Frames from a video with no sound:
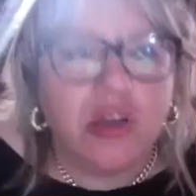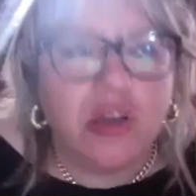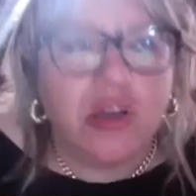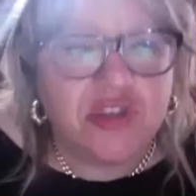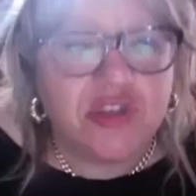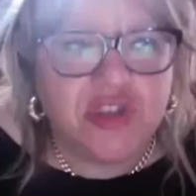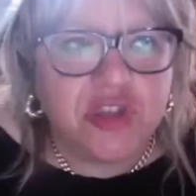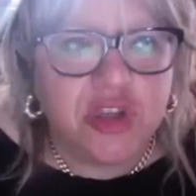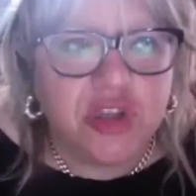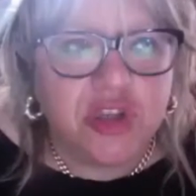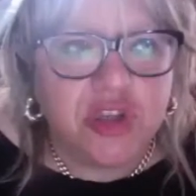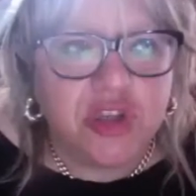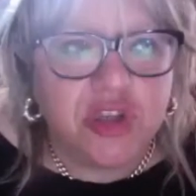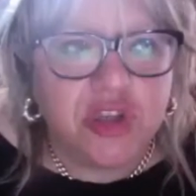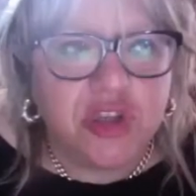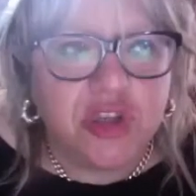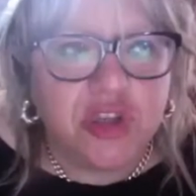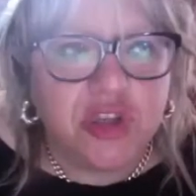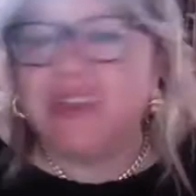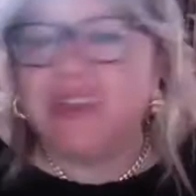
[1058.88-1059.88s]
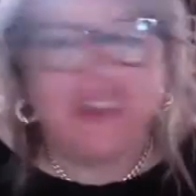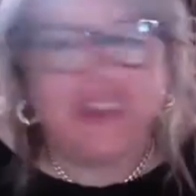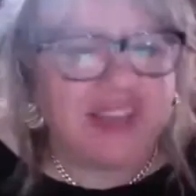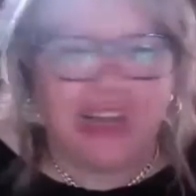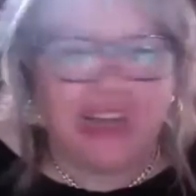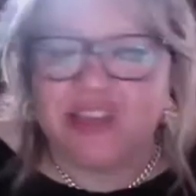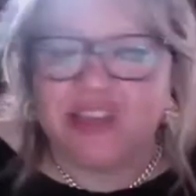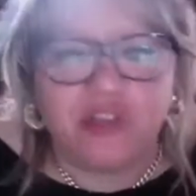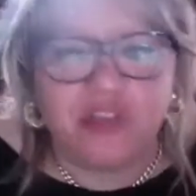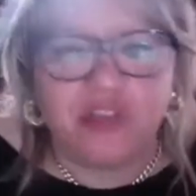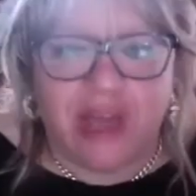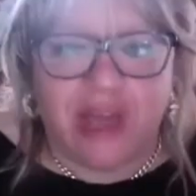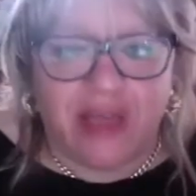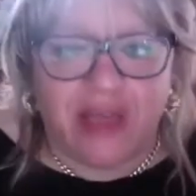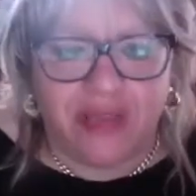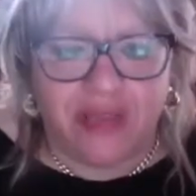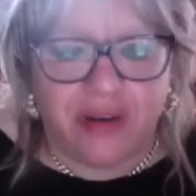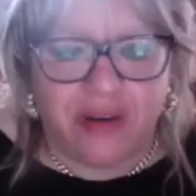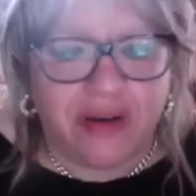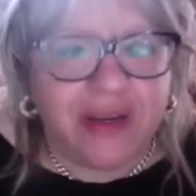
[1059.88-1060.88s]
you, and we discussed together.
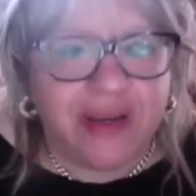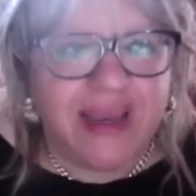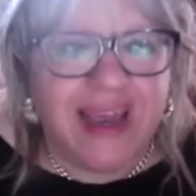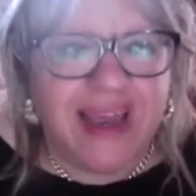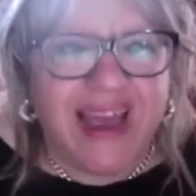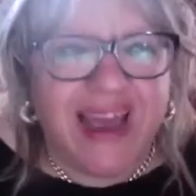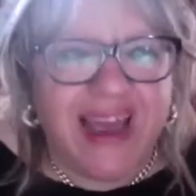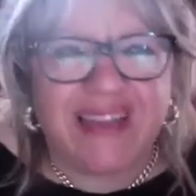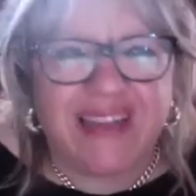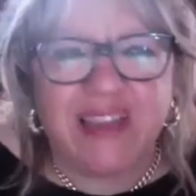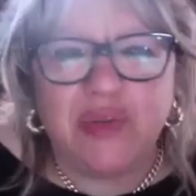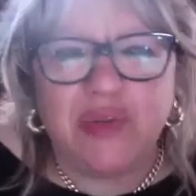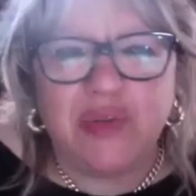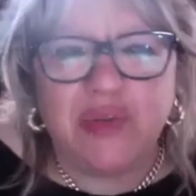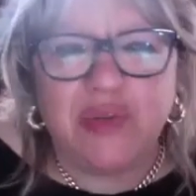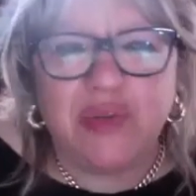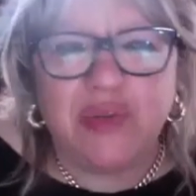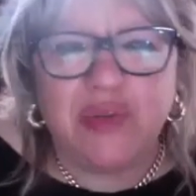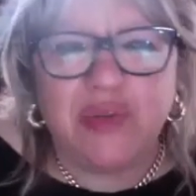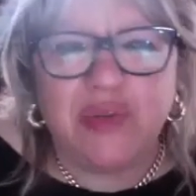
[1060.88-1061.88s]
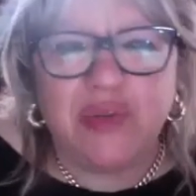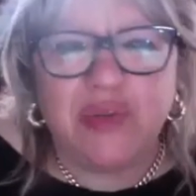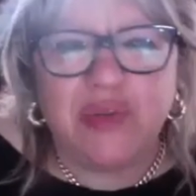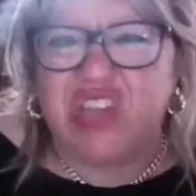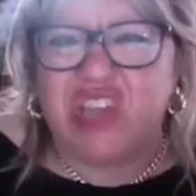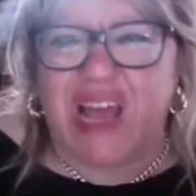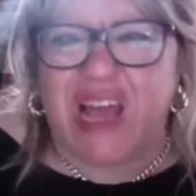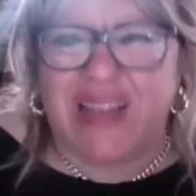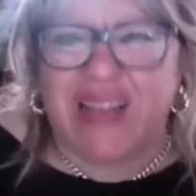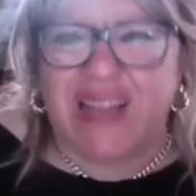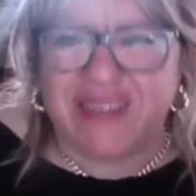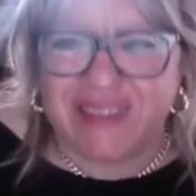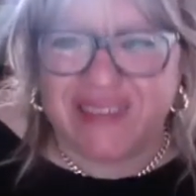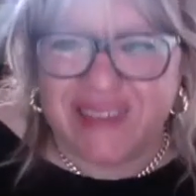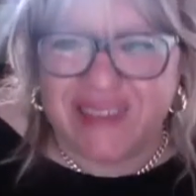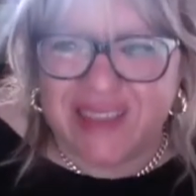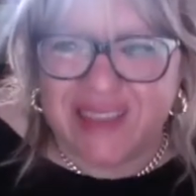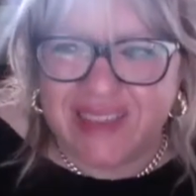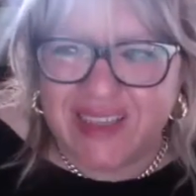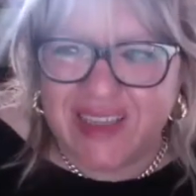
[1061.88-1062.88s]
And it was not chatting
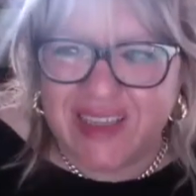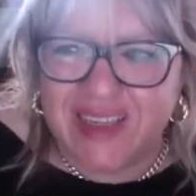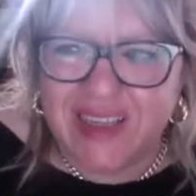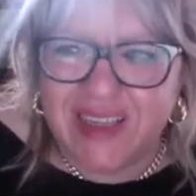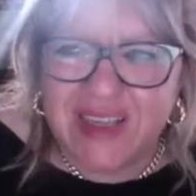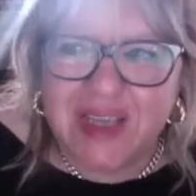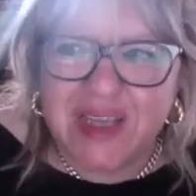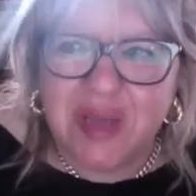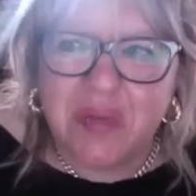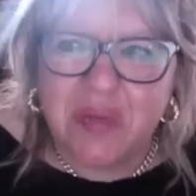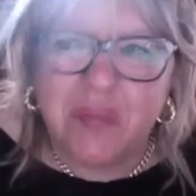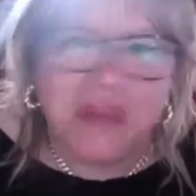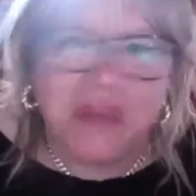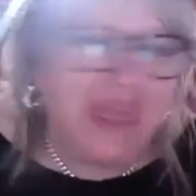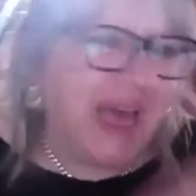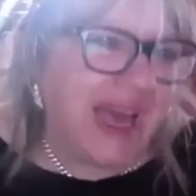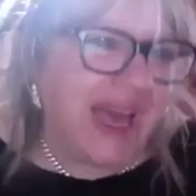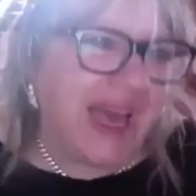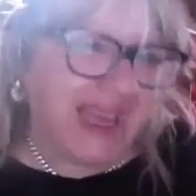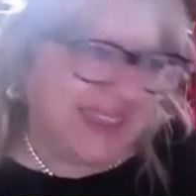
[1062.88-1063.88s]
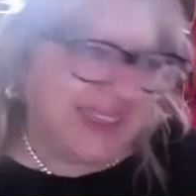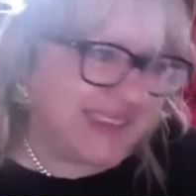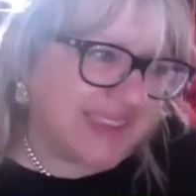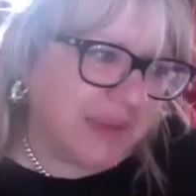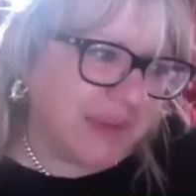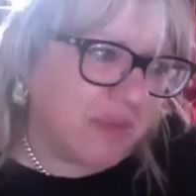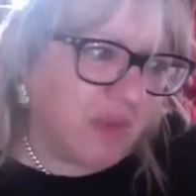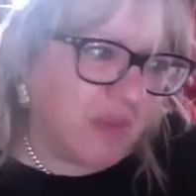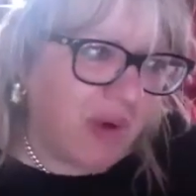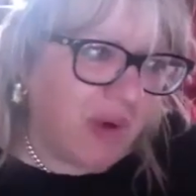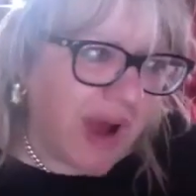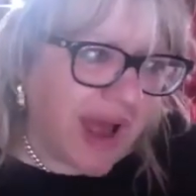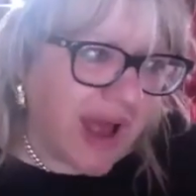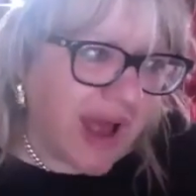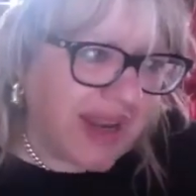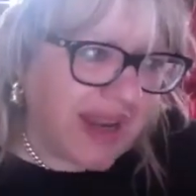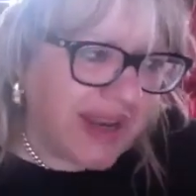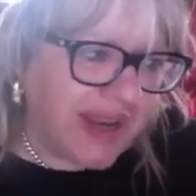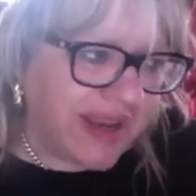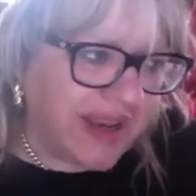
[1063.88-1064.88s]
behind someone,
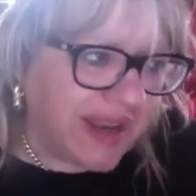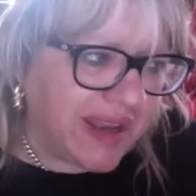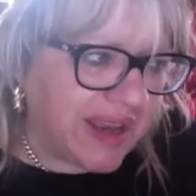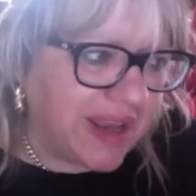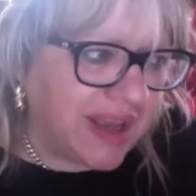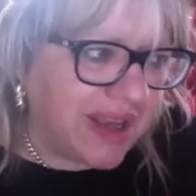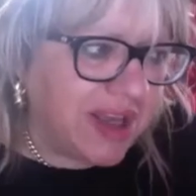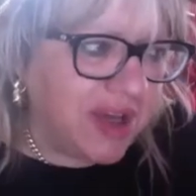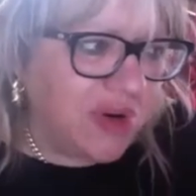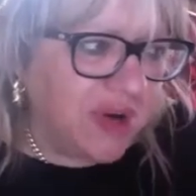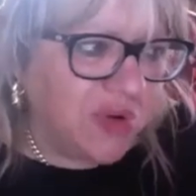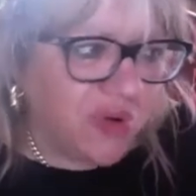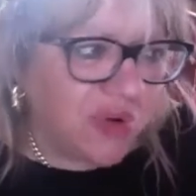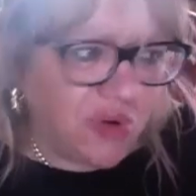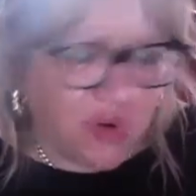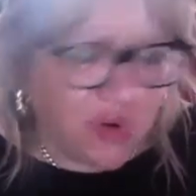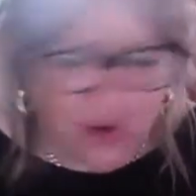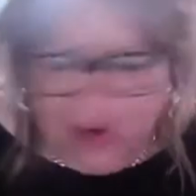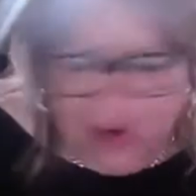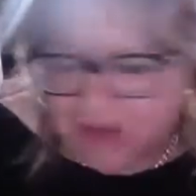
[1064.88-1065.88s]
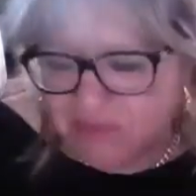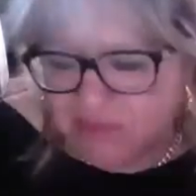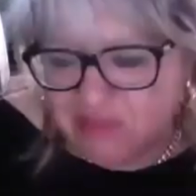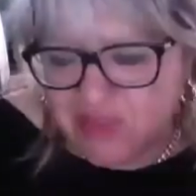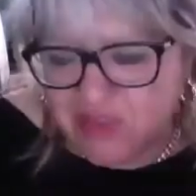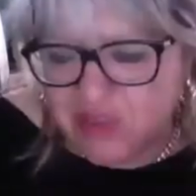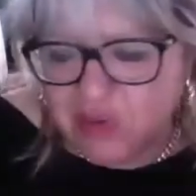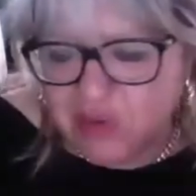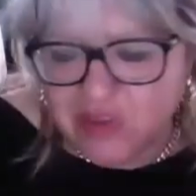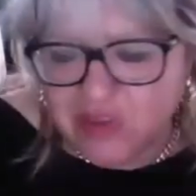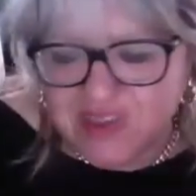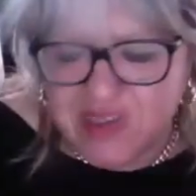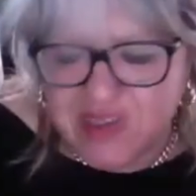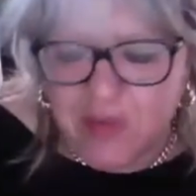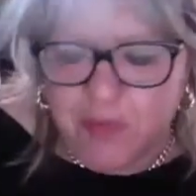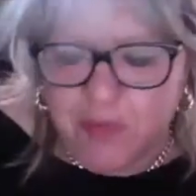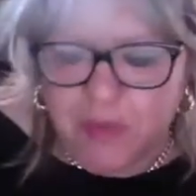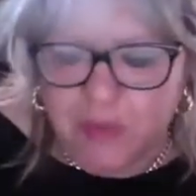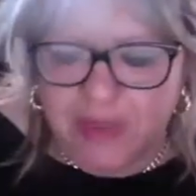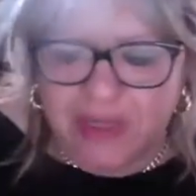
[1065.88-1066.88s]
or it was
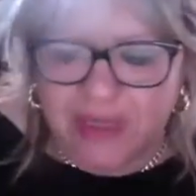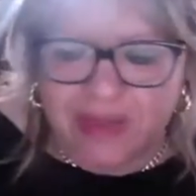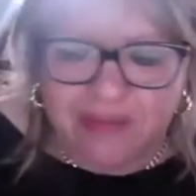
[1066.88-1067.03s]
simply